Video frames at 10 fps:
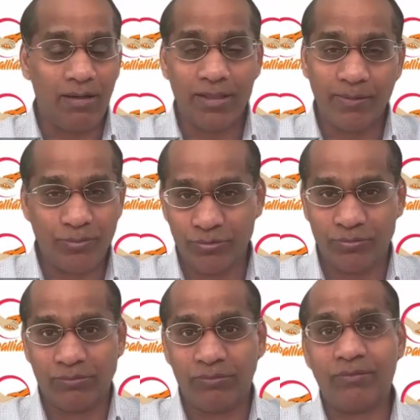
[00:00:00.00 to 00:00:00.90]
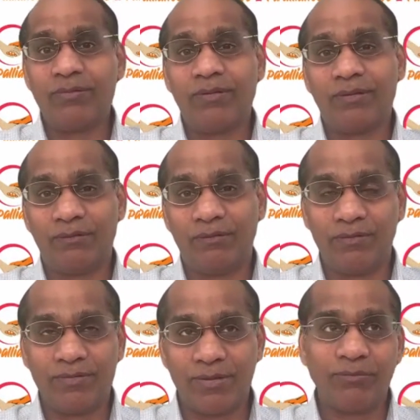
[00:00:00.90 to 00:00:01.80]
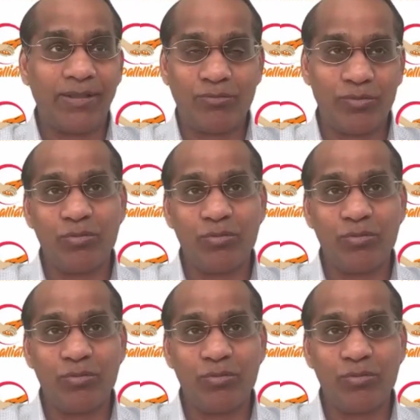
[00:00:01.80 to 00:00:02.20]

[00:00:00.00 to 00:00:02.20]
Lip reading: and I'm sure sometimes